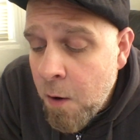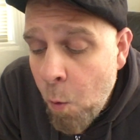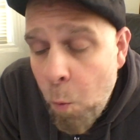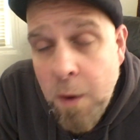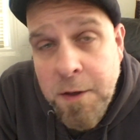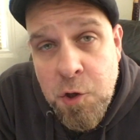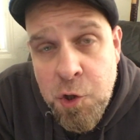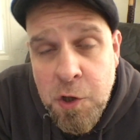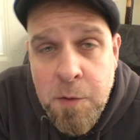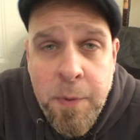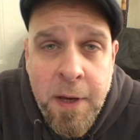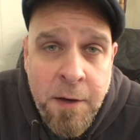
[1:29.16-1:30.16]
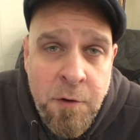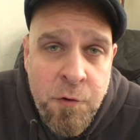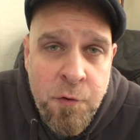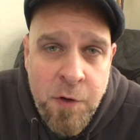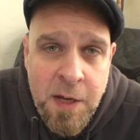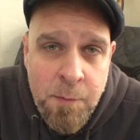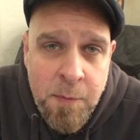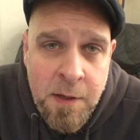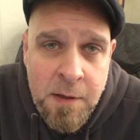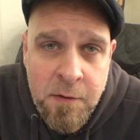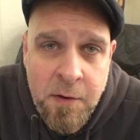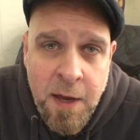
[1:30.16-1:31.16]
Well, you should be, and your dream in
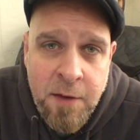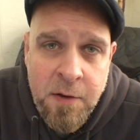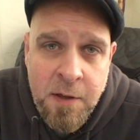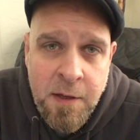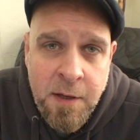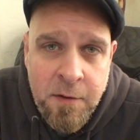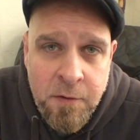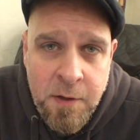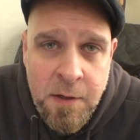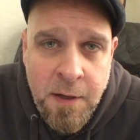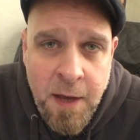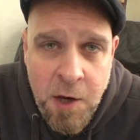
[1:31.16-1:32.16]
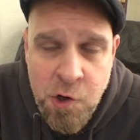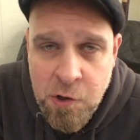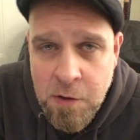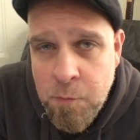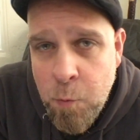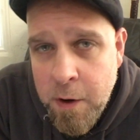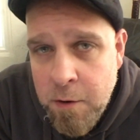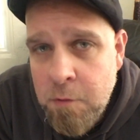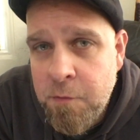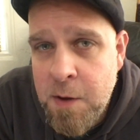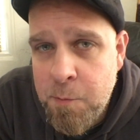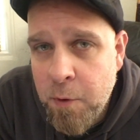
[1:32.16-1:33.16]
this case, I think, is an indication of where your
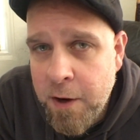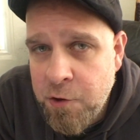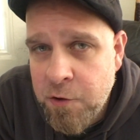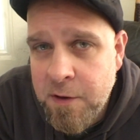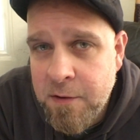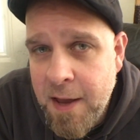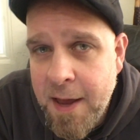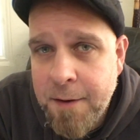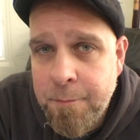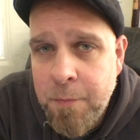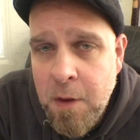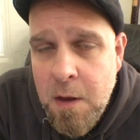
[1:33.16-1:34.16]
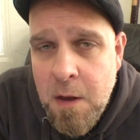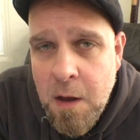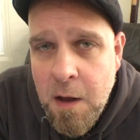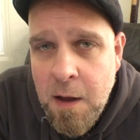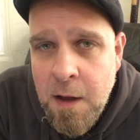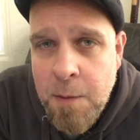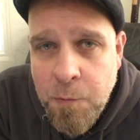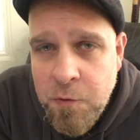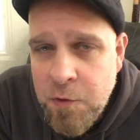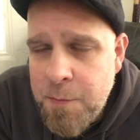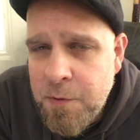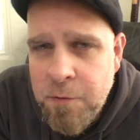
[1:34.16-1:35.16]
vibration is at.
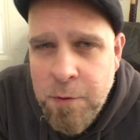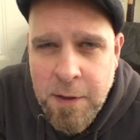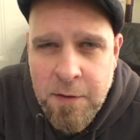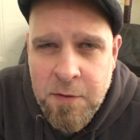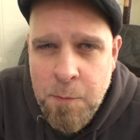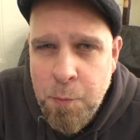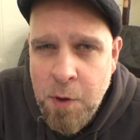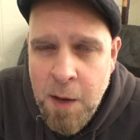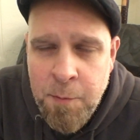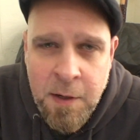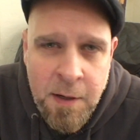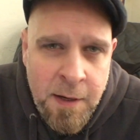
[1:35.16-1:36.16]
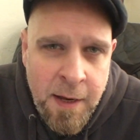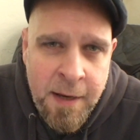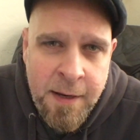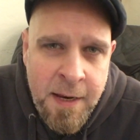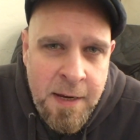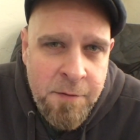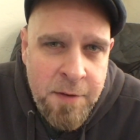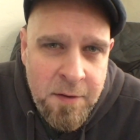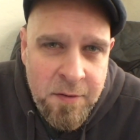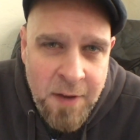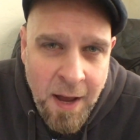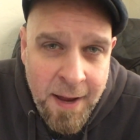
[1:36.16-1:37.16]
Dreams are really simple. I mean, and any of
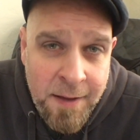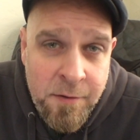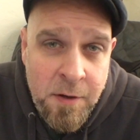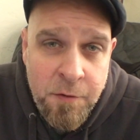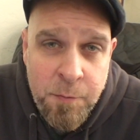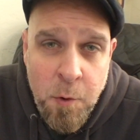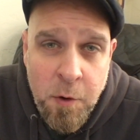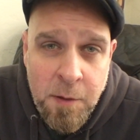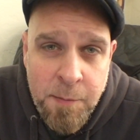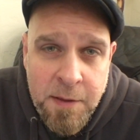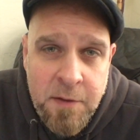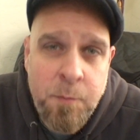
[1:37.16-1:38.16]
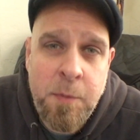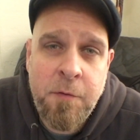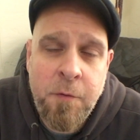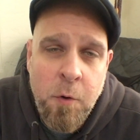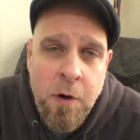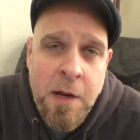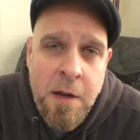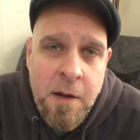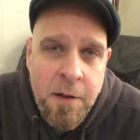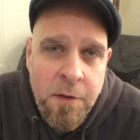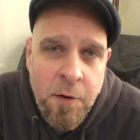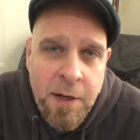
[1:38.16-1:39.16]
these signs, and I've spoken about this before,
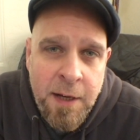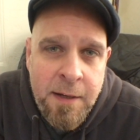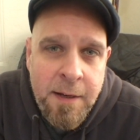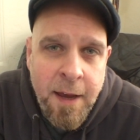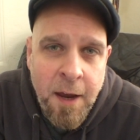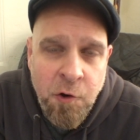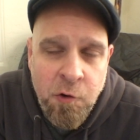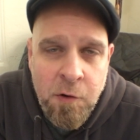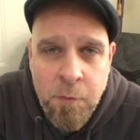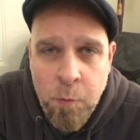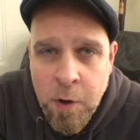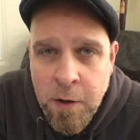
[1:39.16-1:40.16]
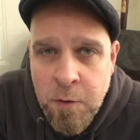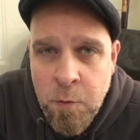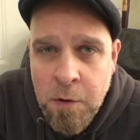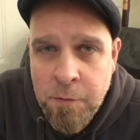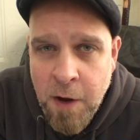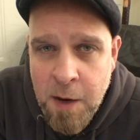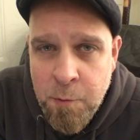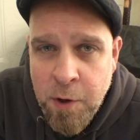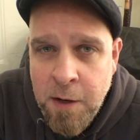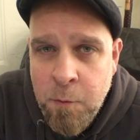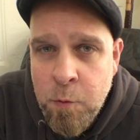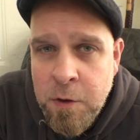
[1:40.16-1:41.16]
they're an indication of where you are
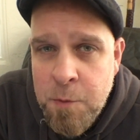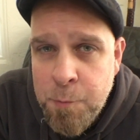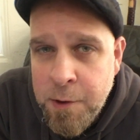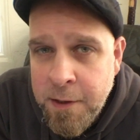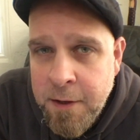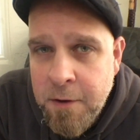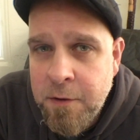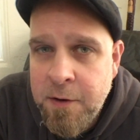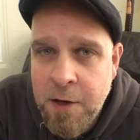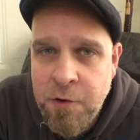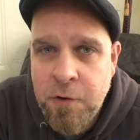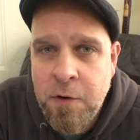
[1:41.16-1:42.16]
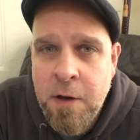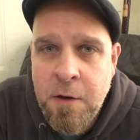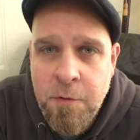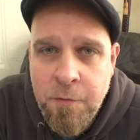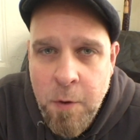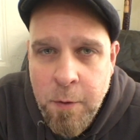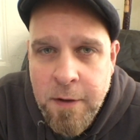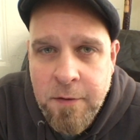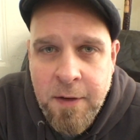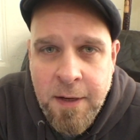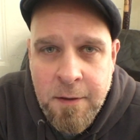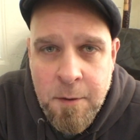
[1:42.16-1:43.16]
vibrating, where you're putting your attention and your
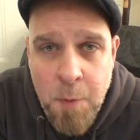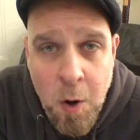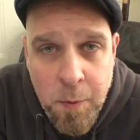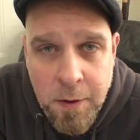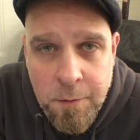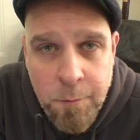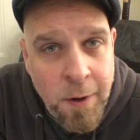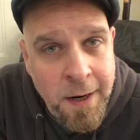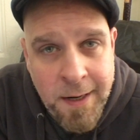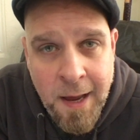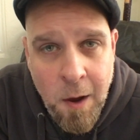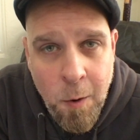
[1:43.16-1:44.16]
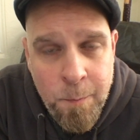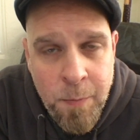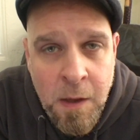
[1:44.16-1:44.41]
focus in the moment, right now.